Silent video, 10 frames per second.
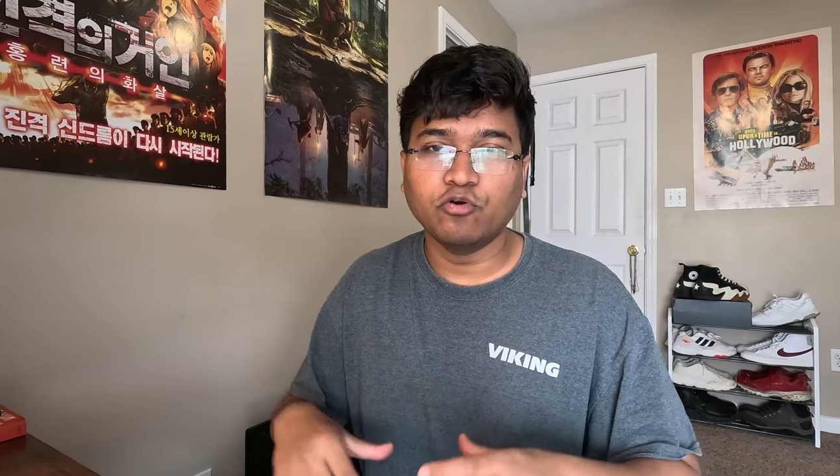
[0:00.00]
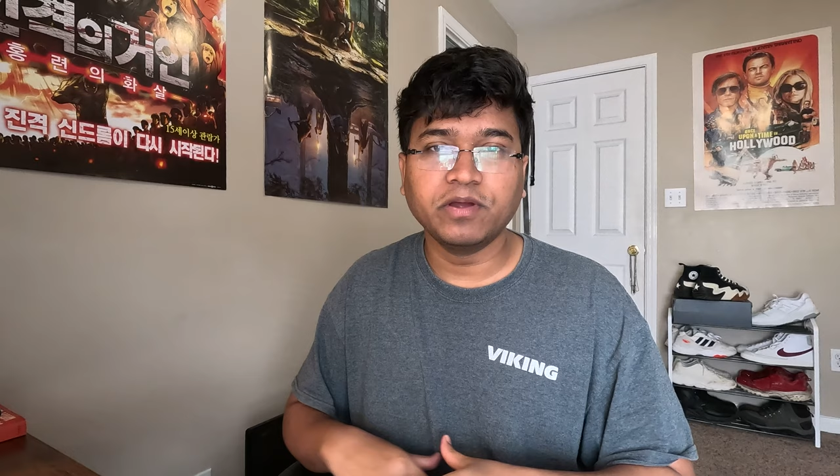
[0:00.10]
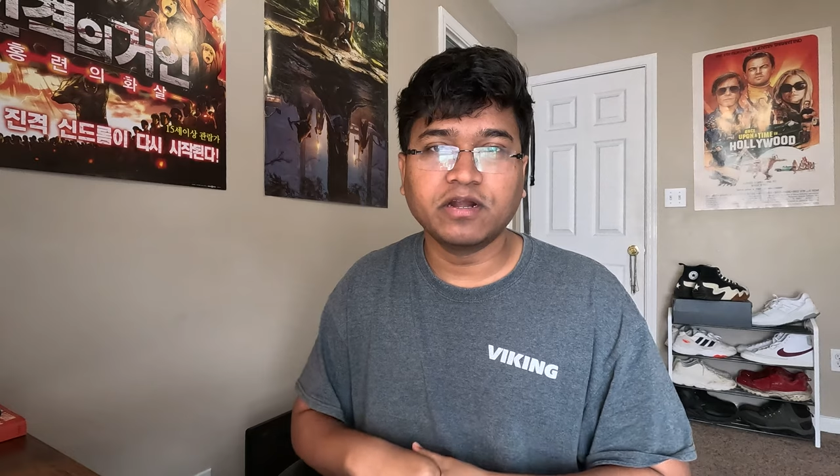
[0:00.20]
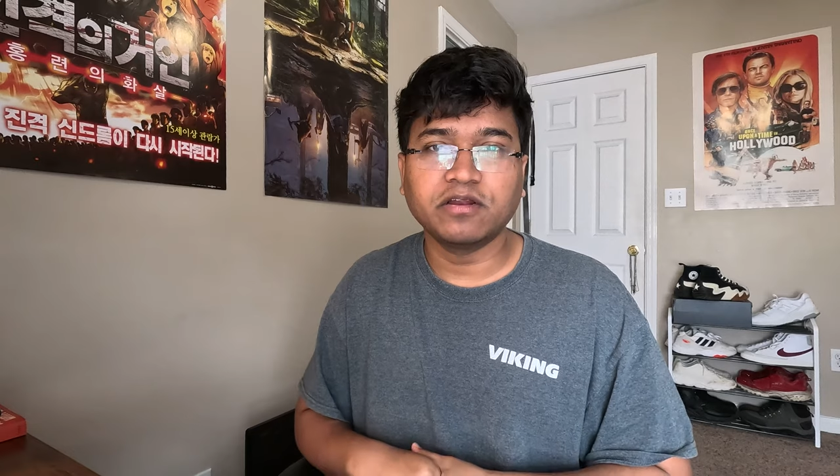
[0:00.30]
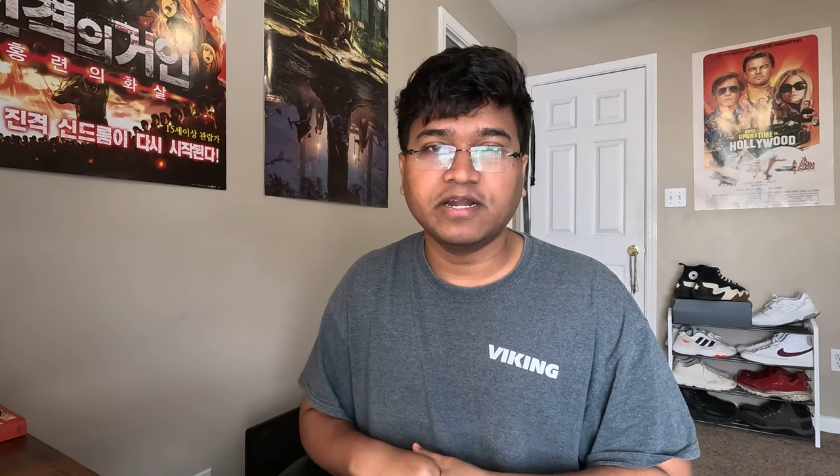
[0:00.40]

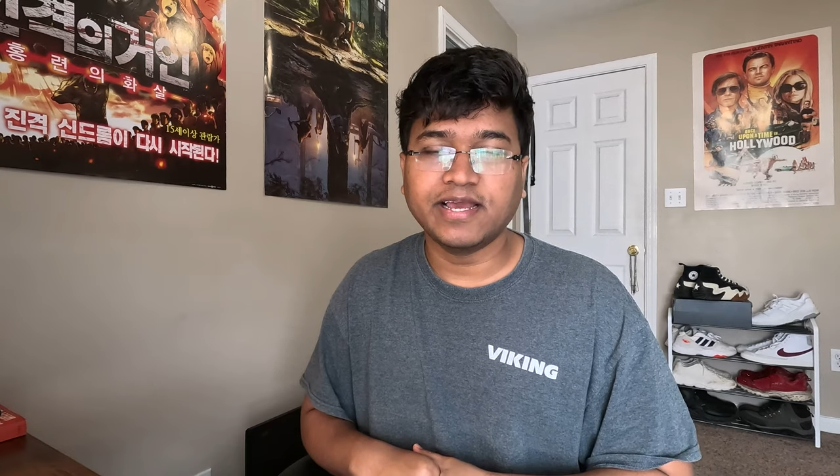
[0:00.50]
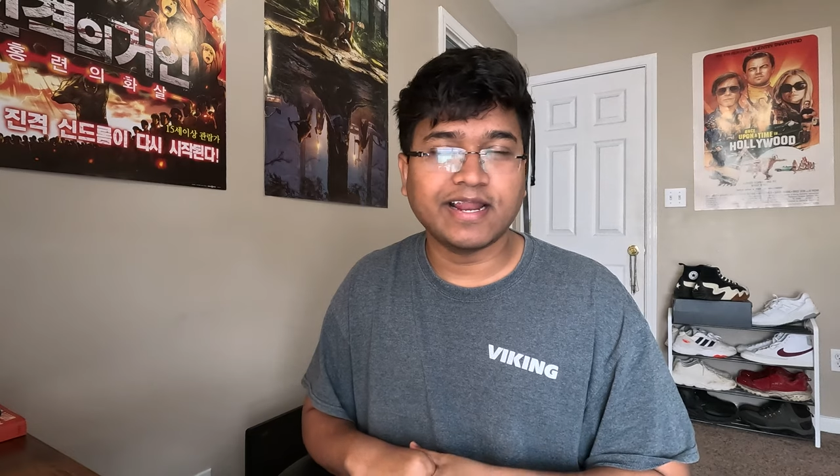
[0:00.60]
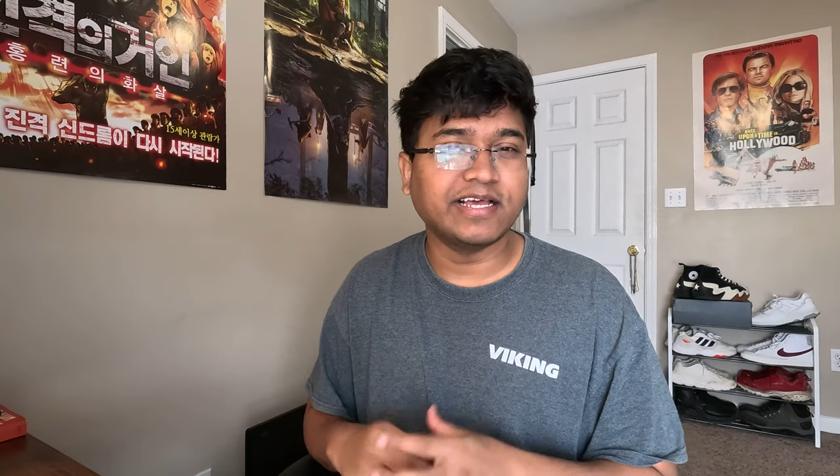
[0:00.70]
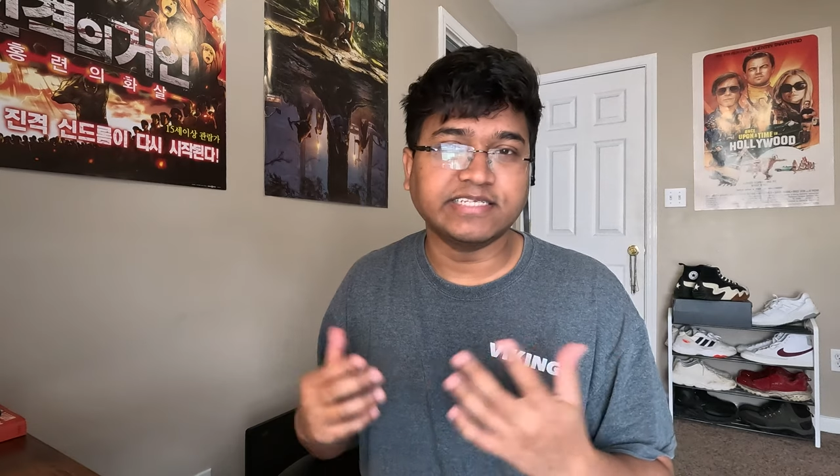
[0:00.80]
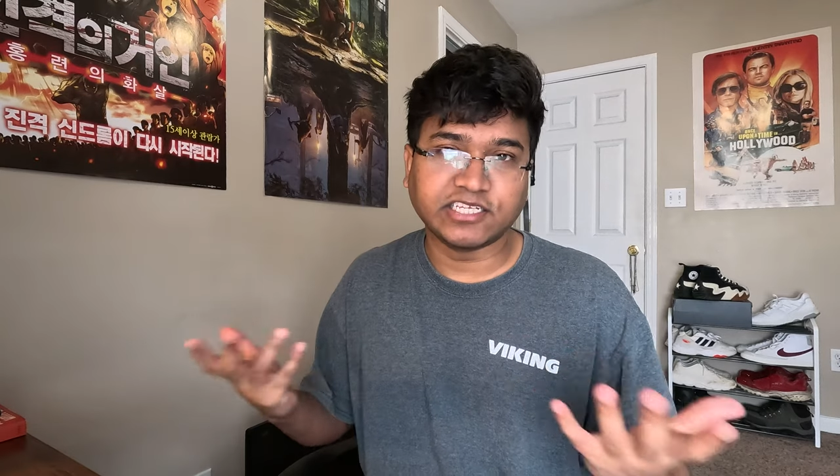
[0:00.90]
Bloomington,
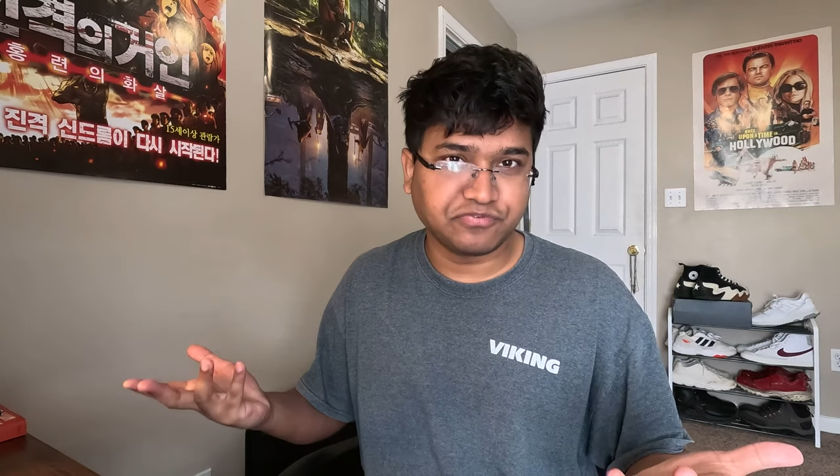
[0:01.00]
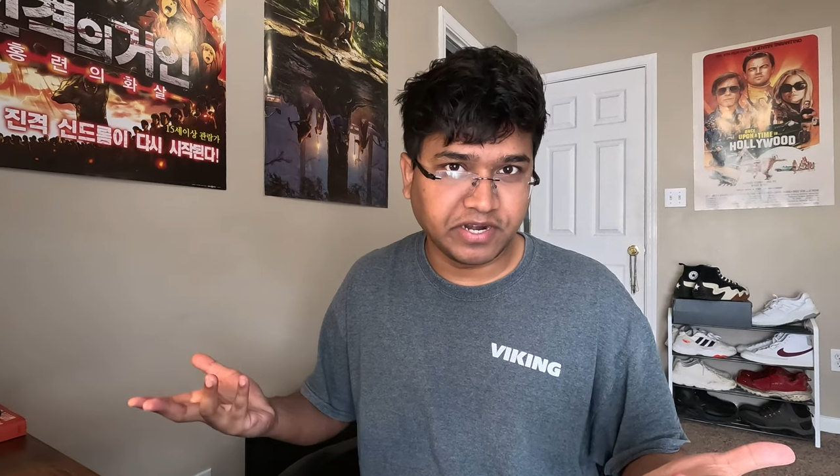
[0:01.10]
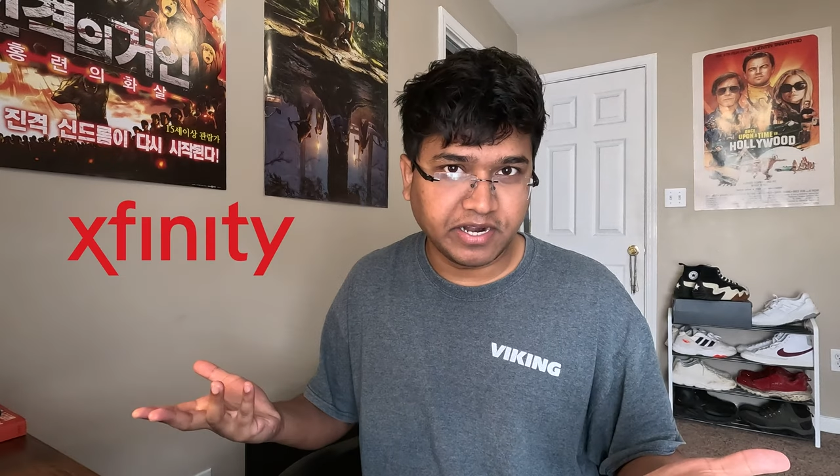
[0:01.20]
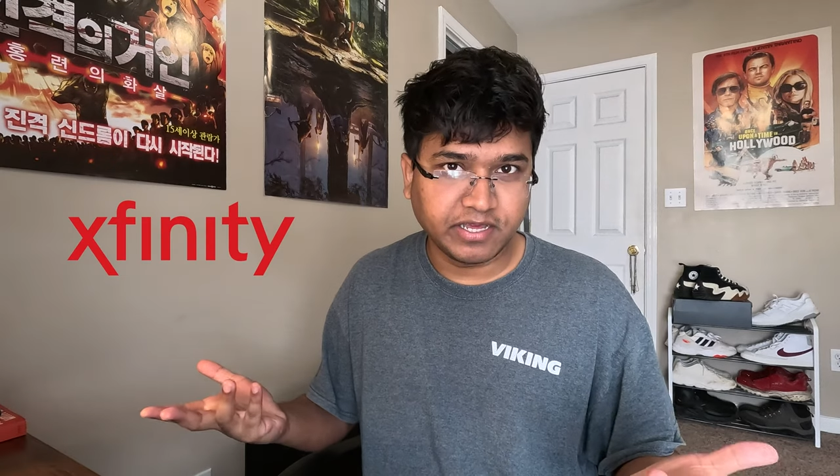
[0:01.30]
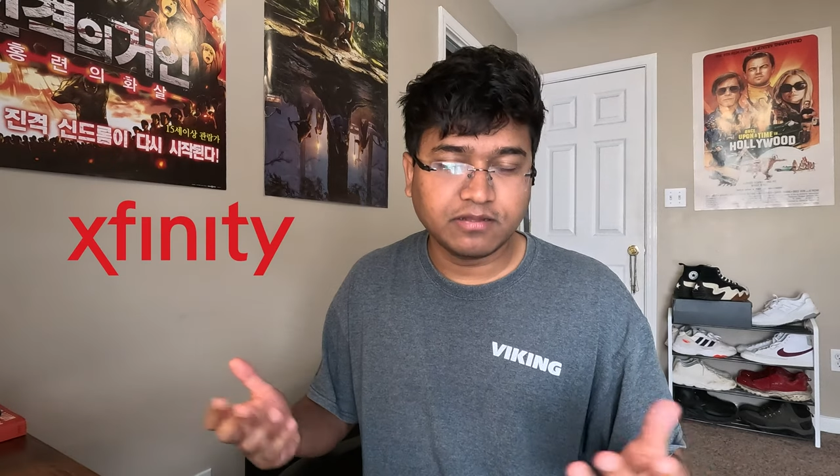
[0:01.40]
Indiana, is
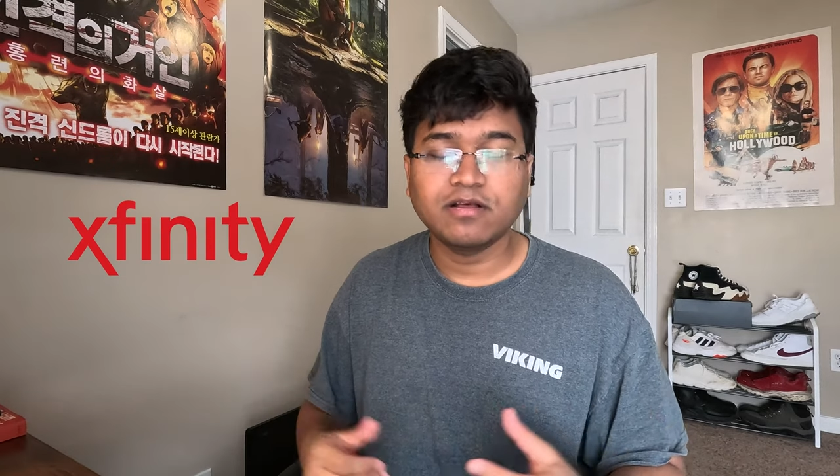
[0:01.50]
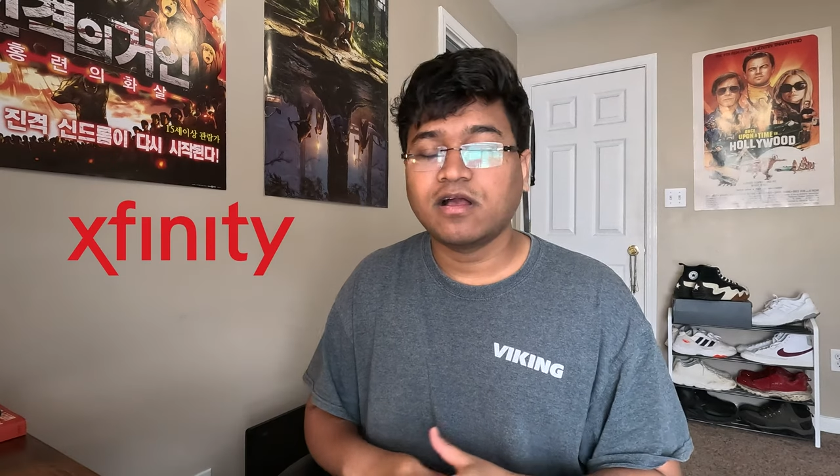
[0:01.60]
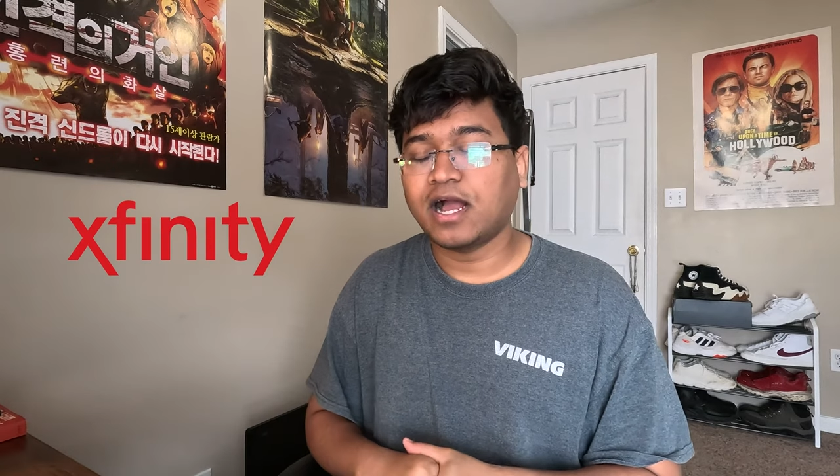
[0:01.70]
Xfinity.